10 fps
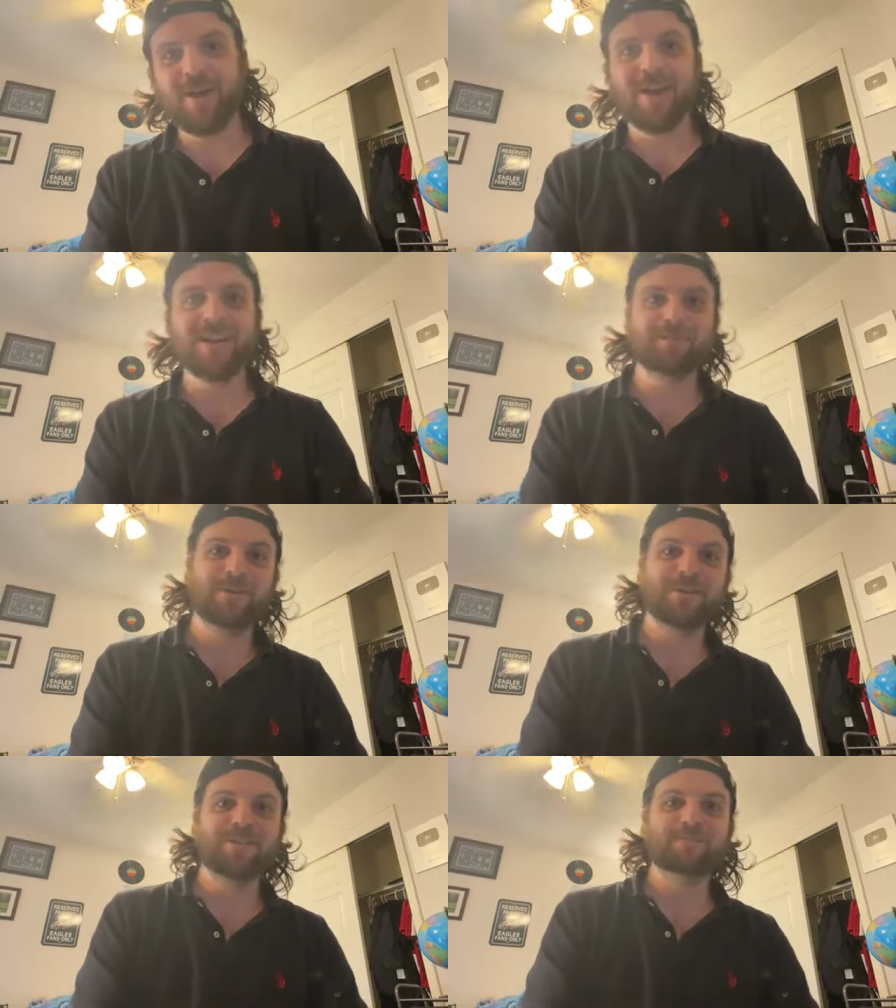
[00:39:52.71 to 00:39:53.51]
I got a
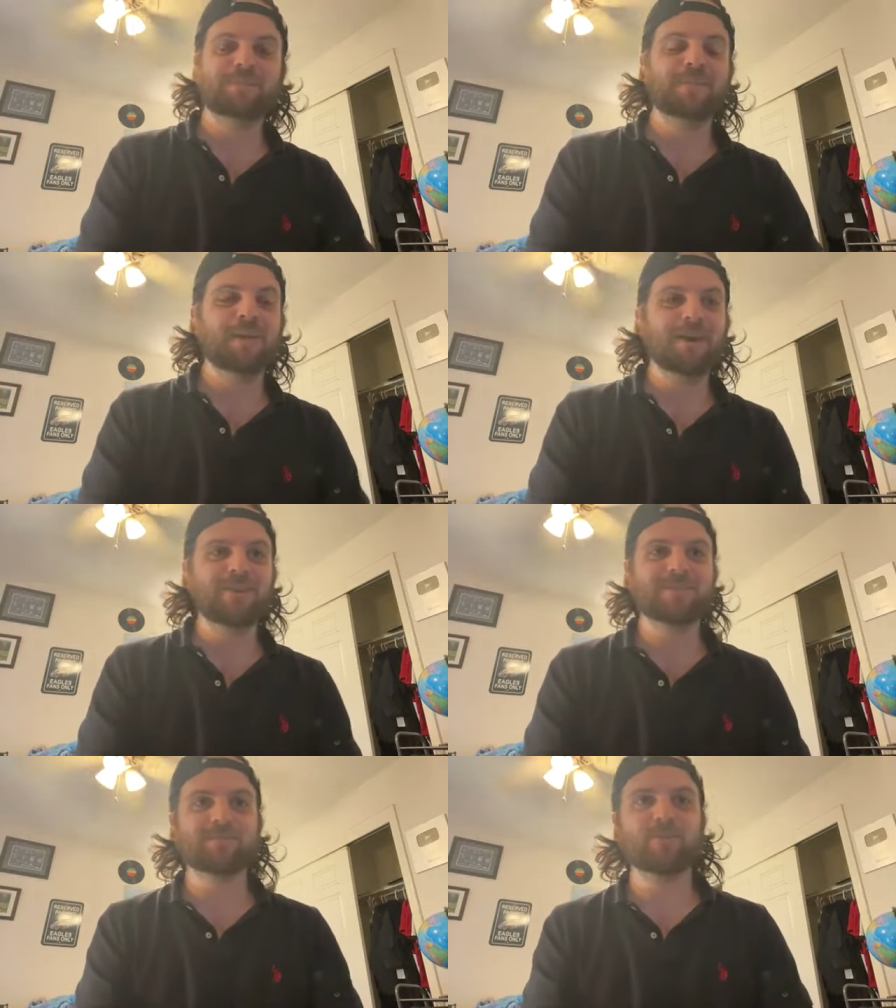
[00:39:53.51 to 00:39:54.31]
million
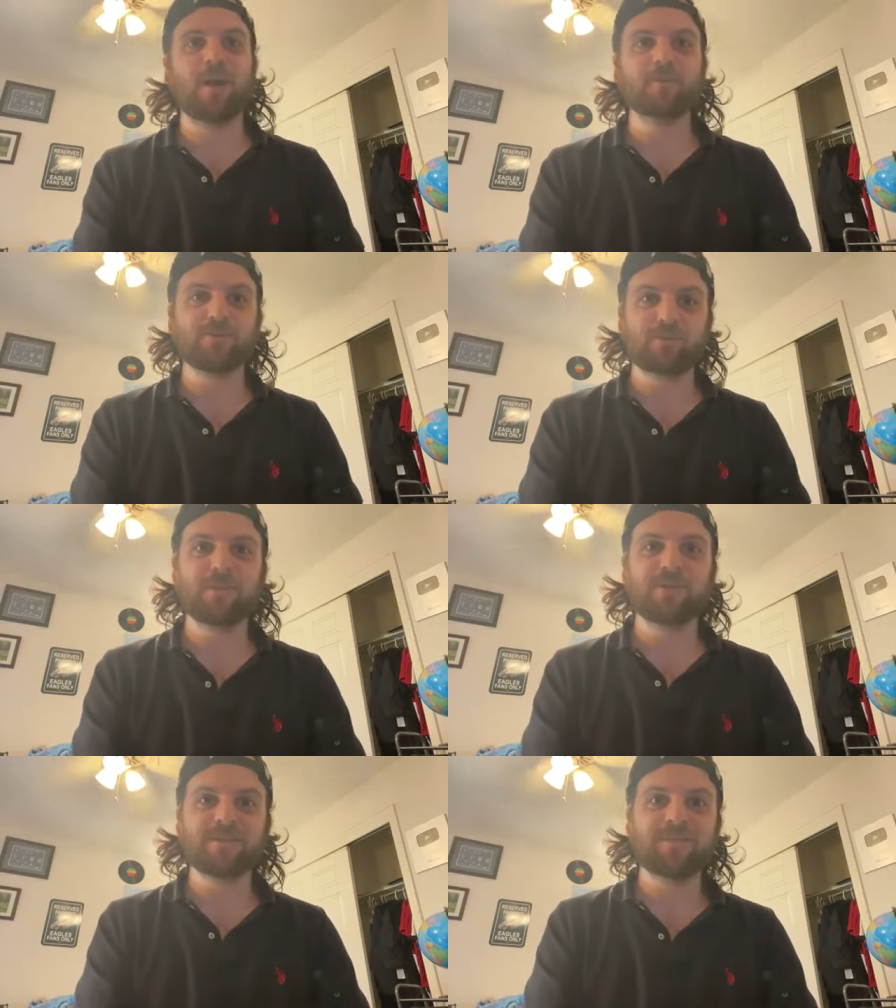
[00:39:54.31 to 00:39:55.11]
uh, subscribers and
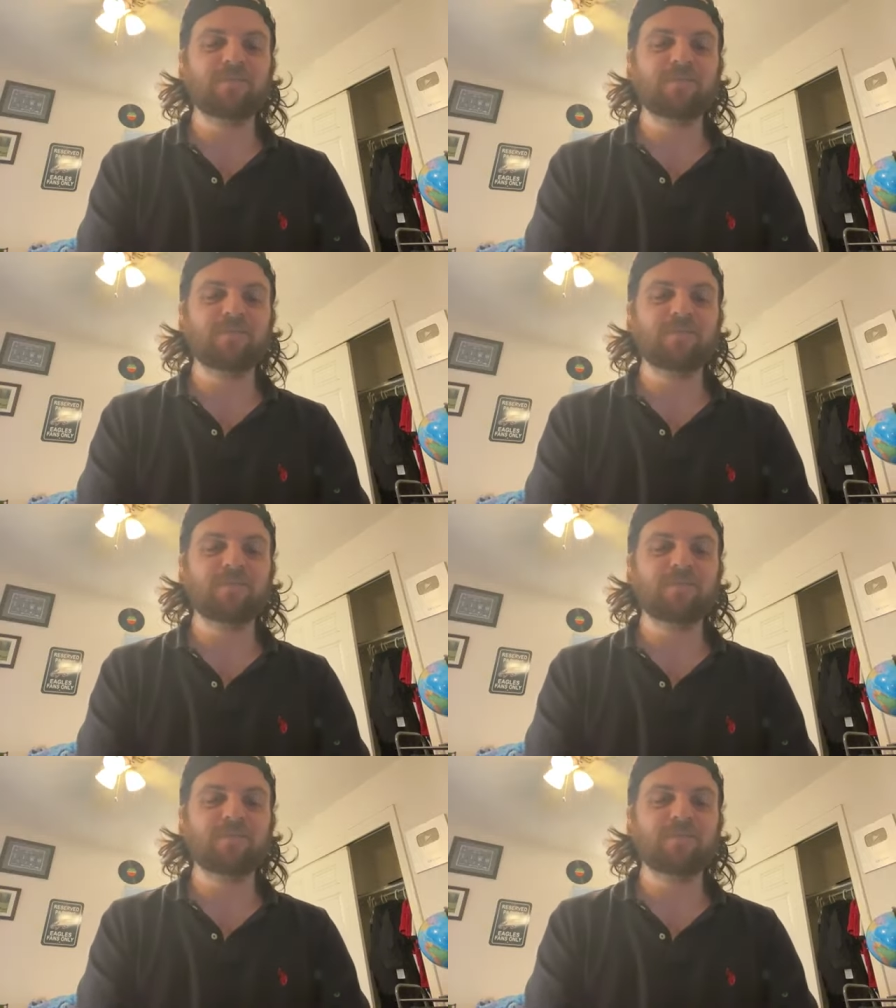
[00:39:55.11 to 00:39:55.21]
millions